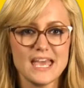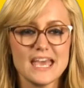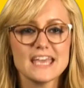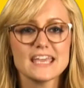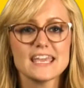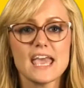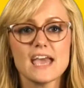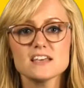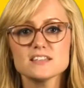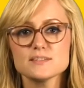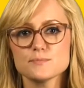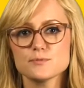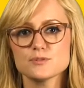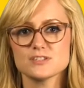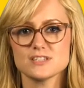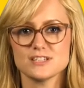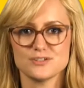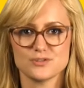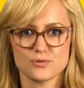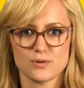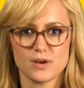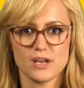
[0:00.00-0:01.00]

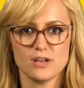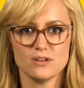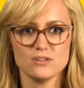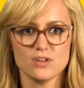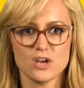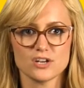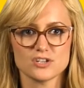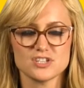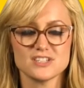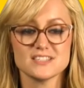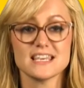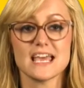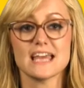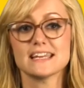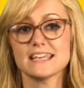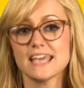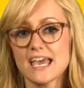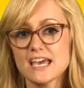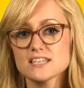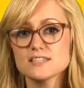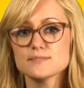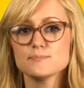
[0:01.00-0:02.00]
Caspersen Trail launches at
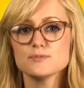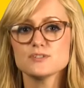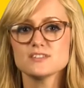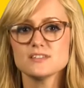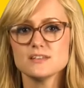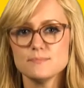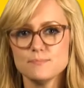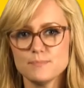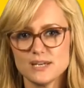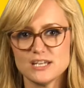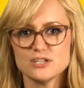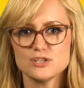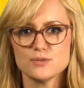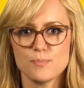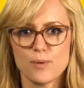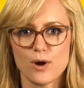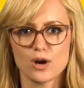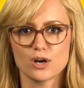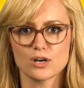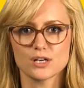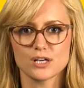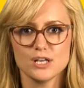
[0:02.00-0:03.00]
Caspersen Beach
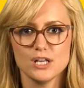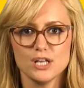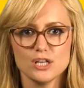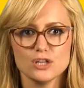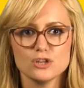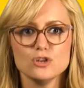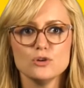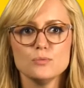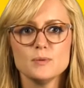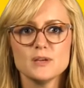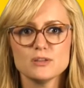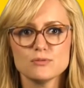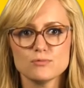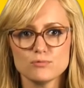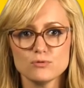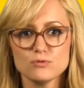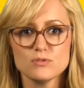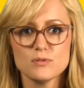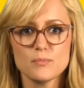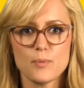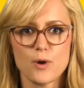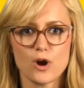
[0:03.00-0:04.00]
Park, looping
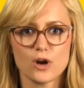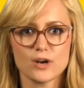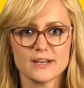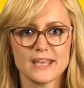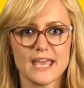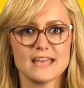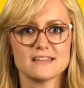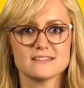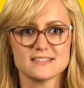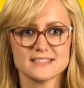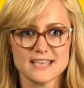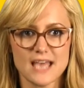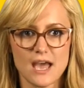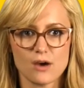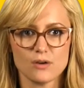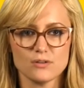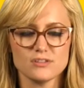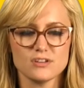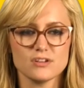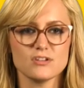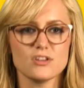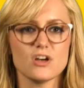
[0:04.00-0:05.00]
through the park and
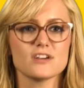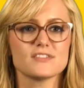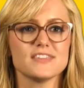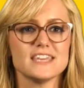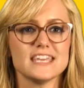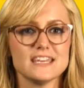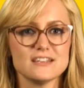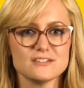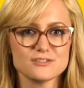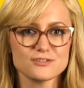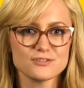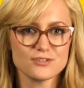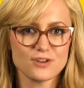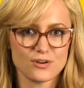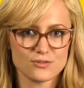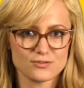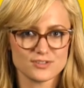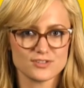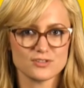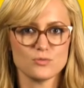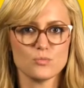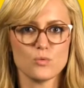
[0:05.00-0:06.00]
south along the
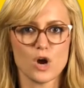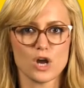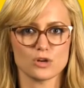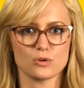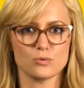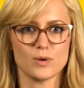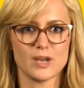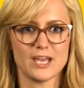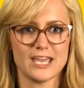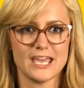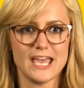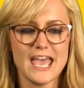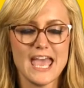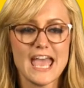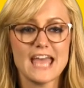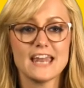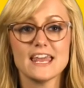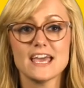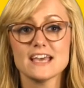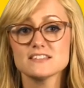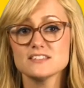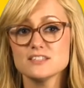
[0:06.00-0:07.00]
Intercoastal Waterway,
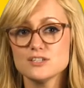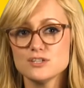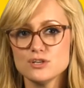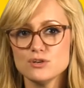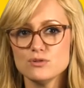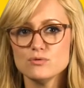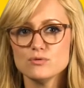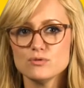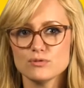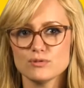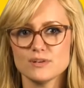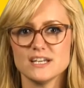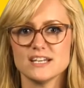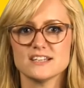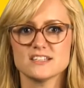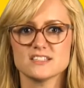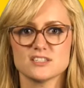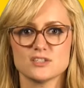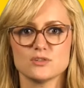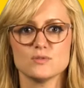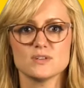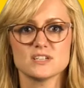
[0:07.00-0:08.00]
and has two
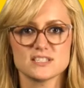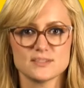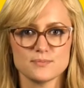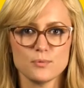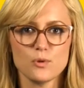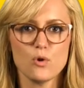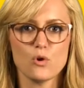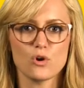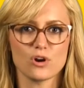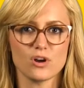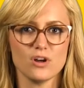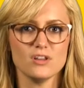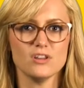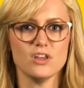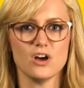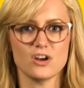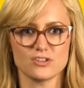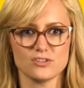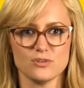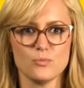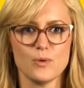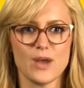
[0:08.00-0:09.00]
creeks to explore
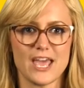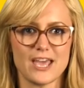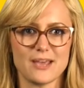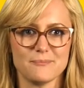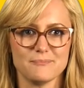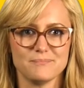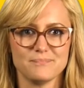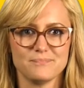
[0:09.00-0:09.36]
along the way.